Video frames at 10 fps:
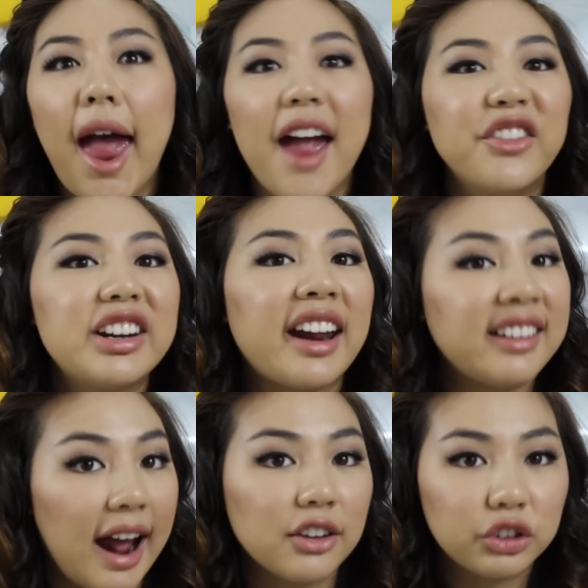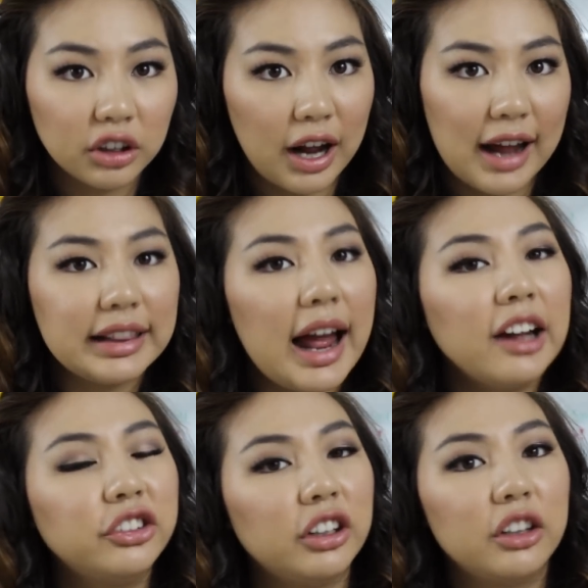everyday natural
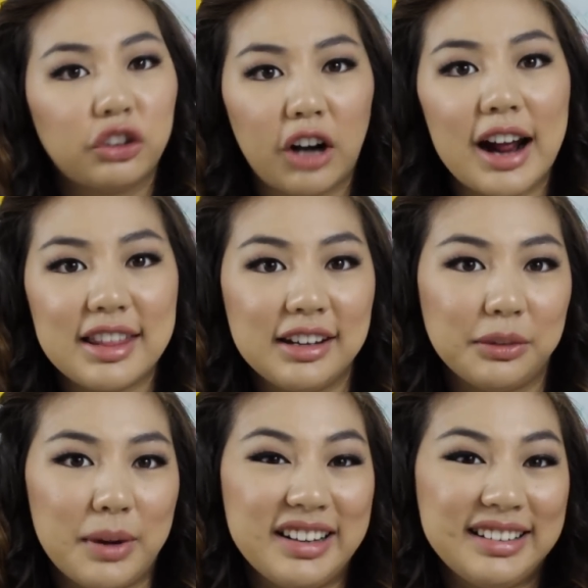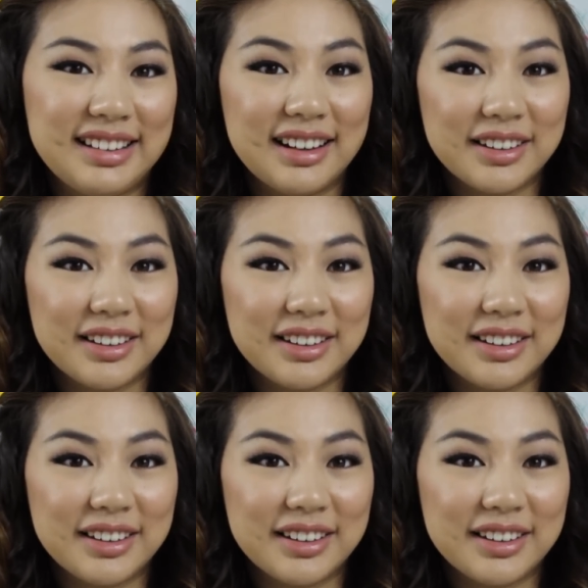eyelash, try these ones.